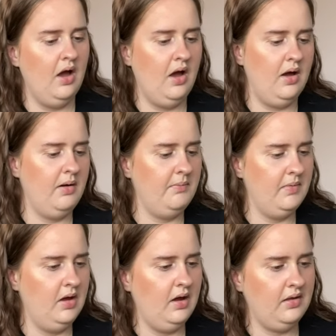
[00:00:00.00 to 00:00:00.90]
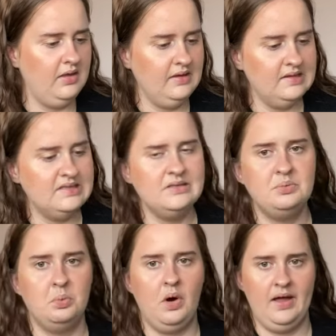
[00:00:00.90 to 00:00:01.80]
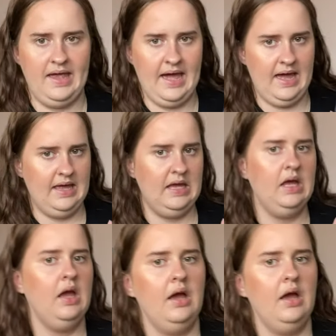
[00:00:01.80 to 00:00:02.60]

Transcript: Um, I think this is YA.